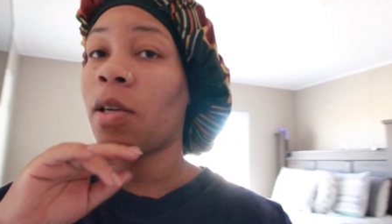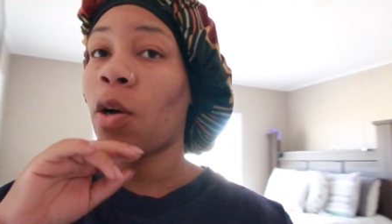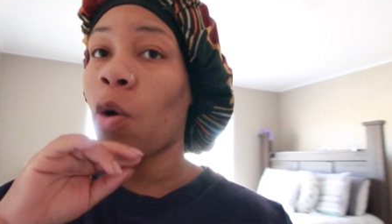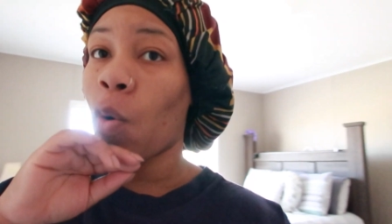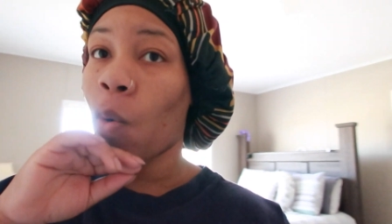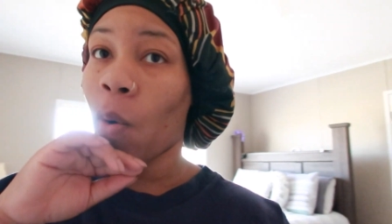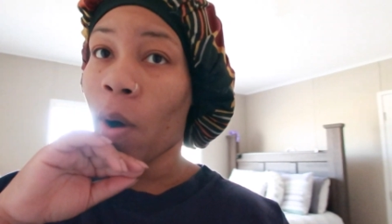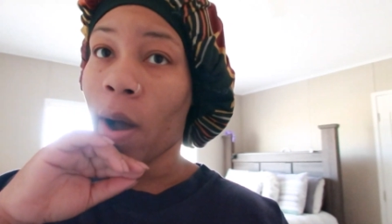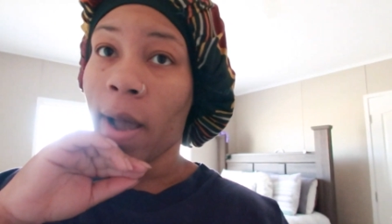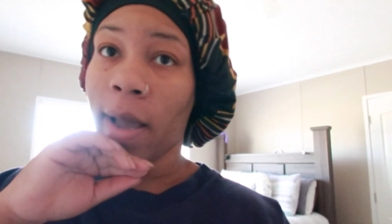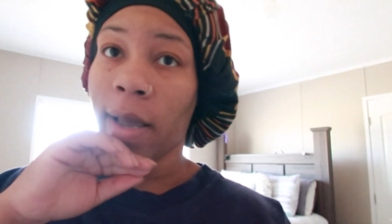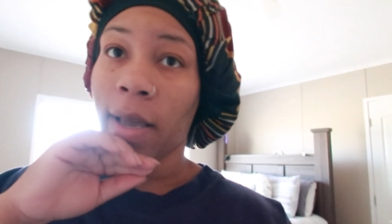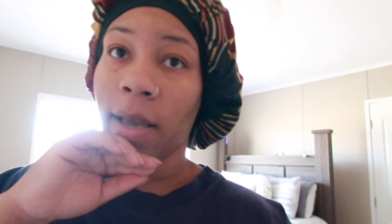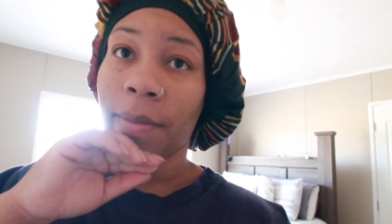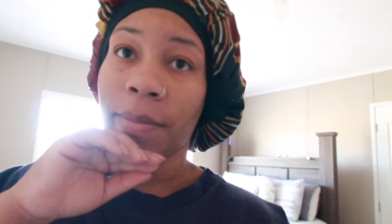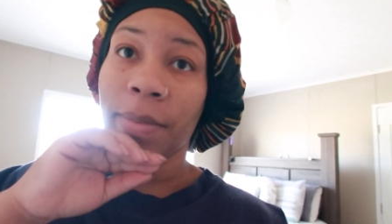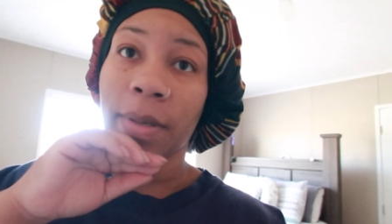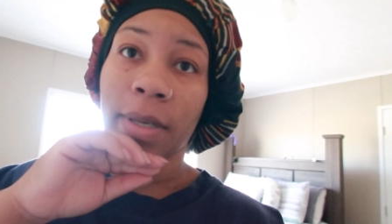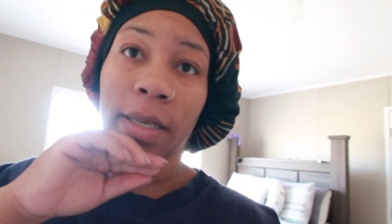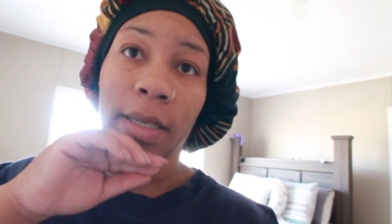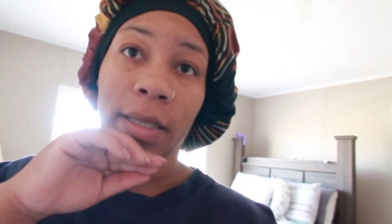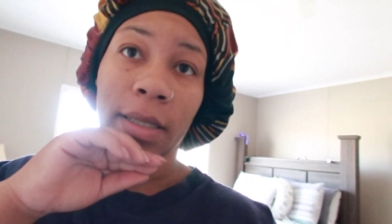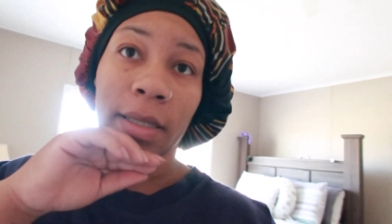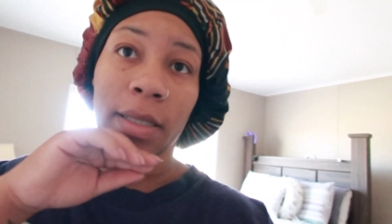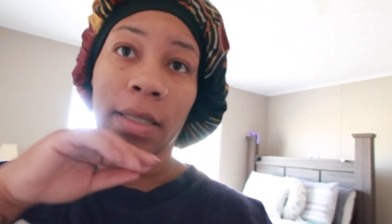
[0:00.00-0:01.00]
quiet
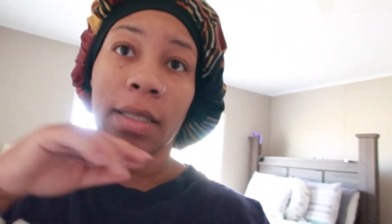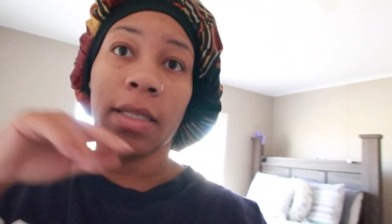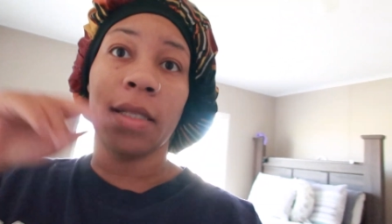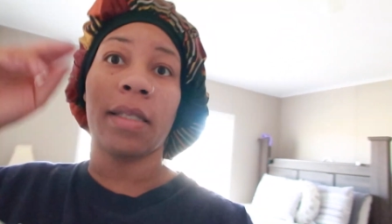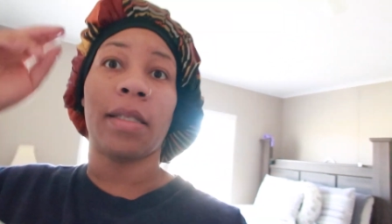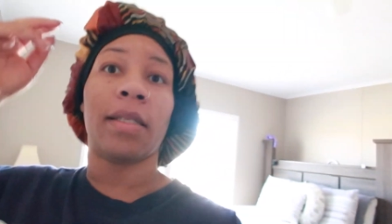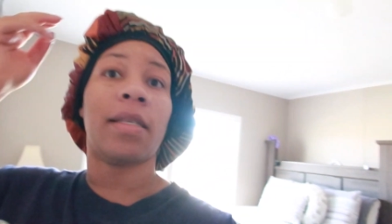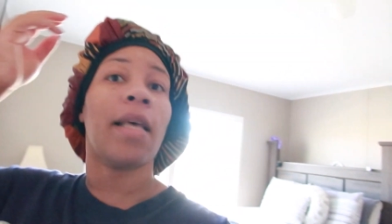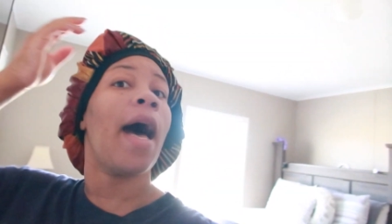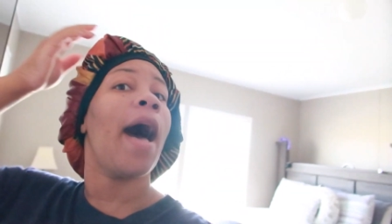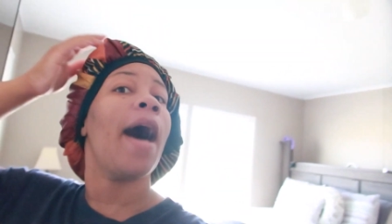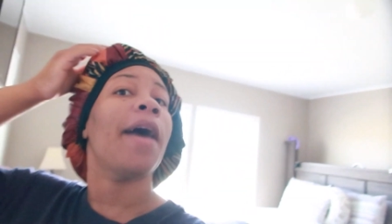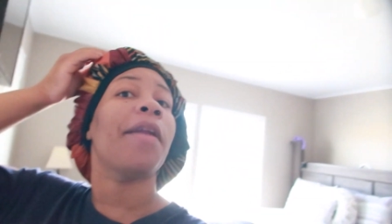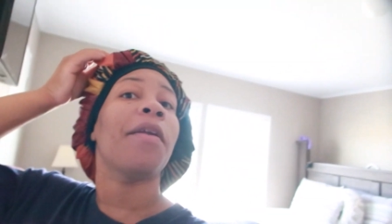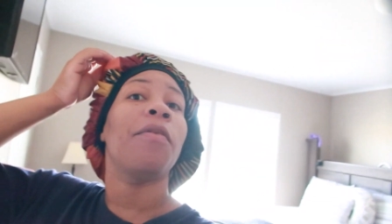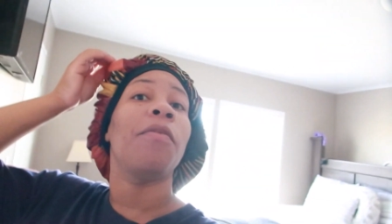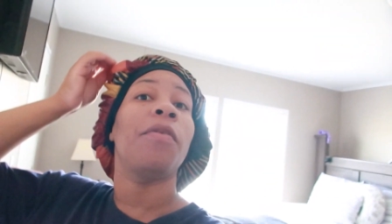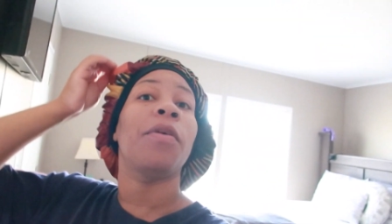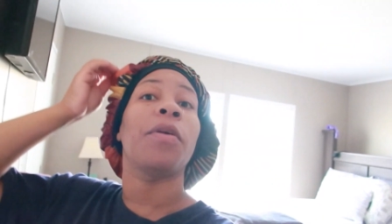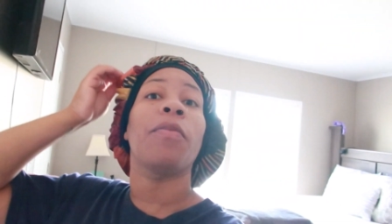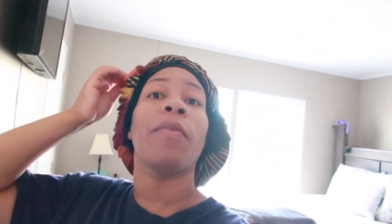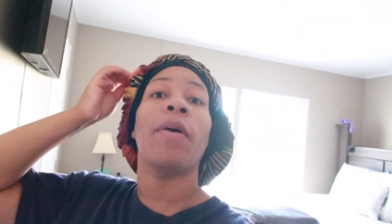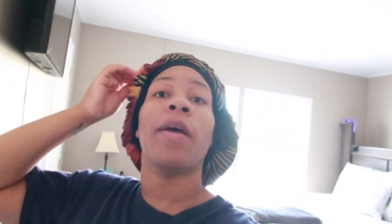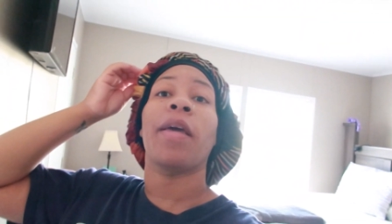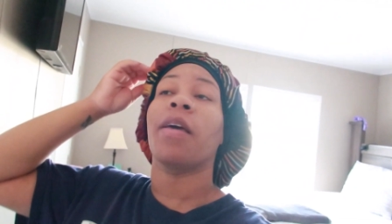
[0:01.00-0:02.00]
because I don't
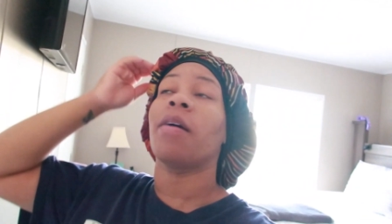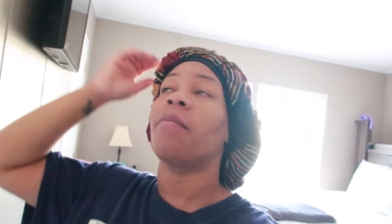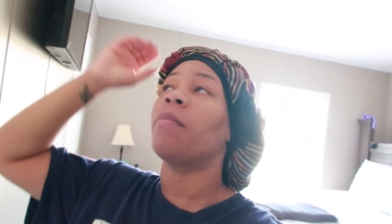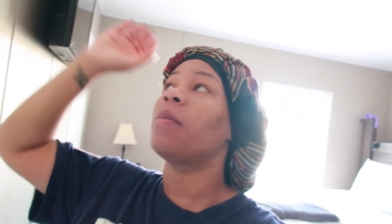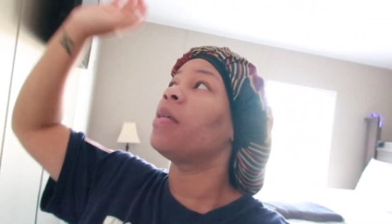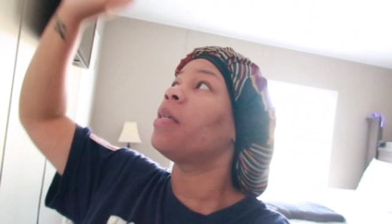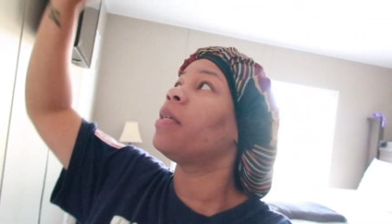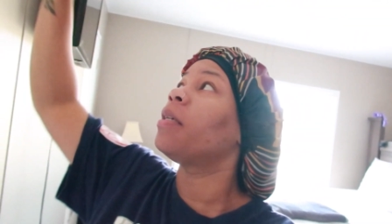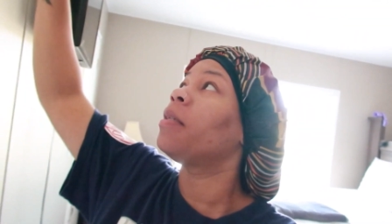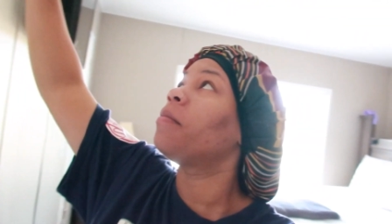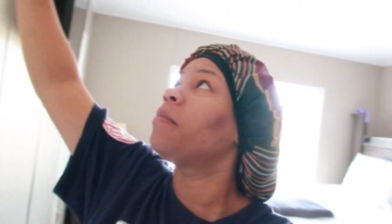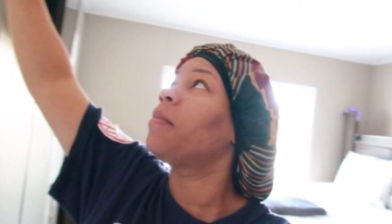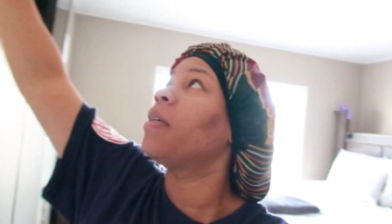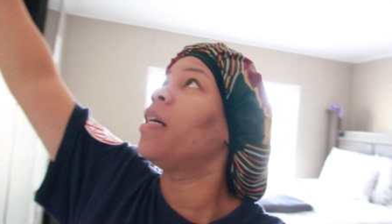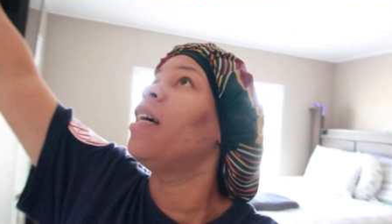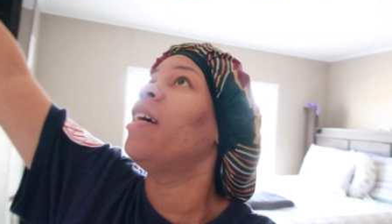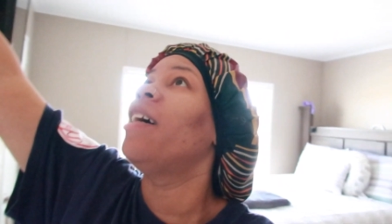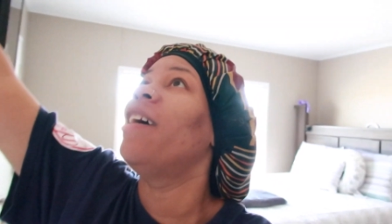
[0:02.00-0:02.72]
want to wake him up.